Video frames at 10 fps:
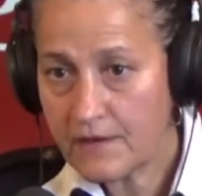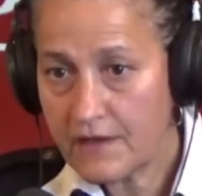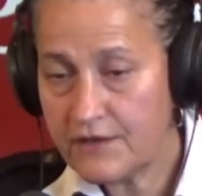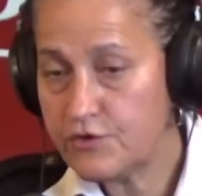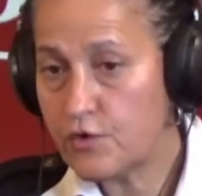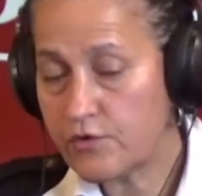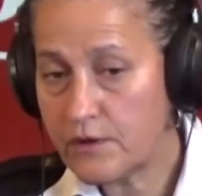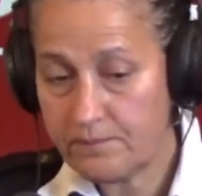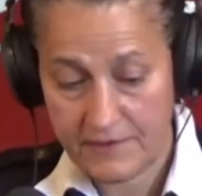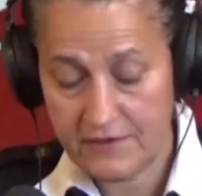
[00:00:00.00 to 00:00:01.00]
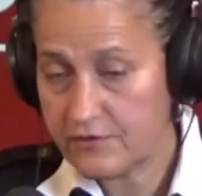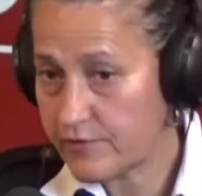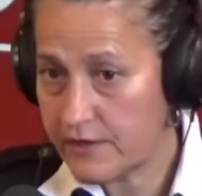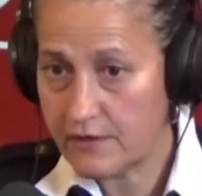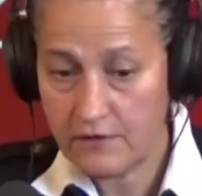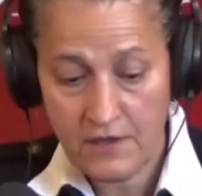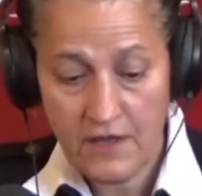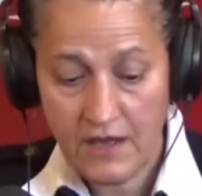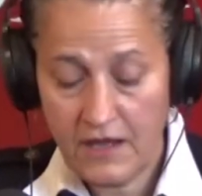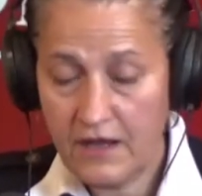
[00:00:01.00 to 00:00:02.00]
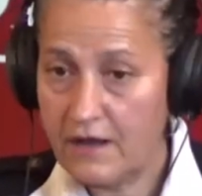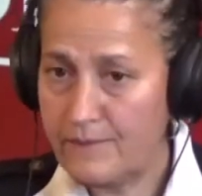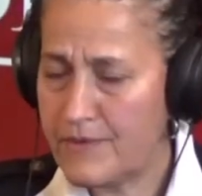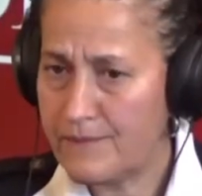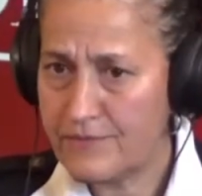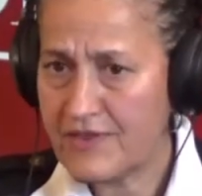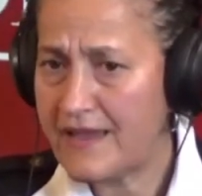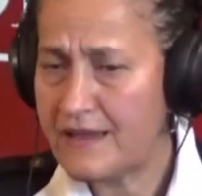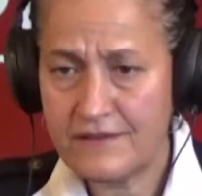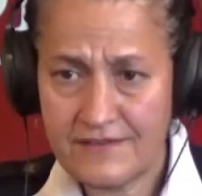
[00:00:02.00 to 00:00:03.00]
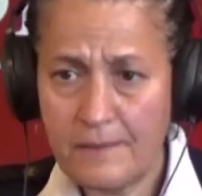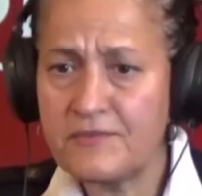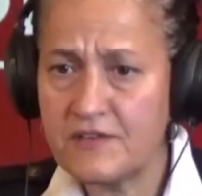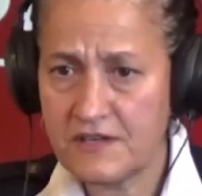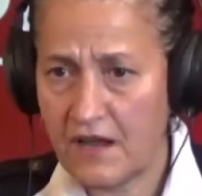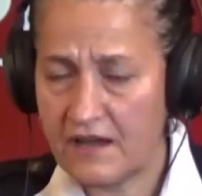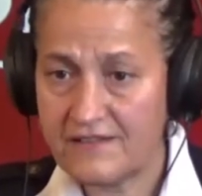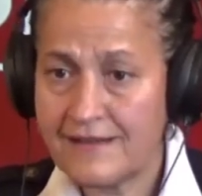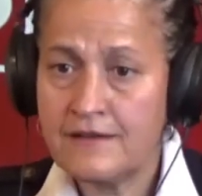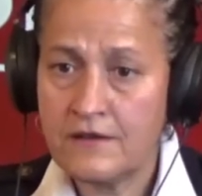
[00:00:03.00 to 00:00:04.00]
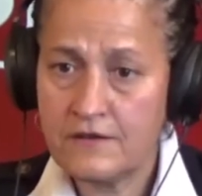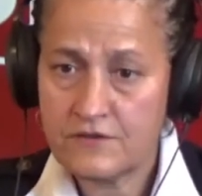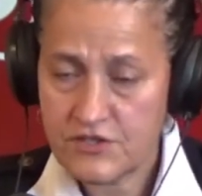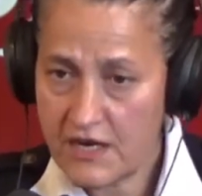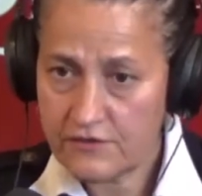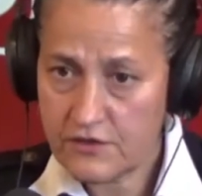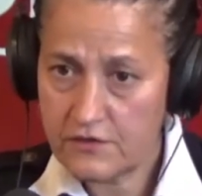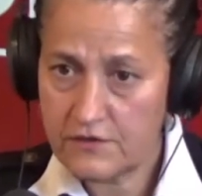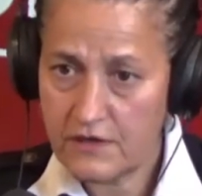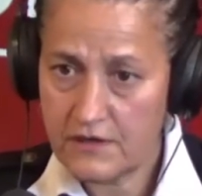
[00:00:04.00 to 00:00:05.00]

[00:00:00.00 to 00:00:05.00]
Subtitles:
In Europe, Israel, they subsidize healthcare.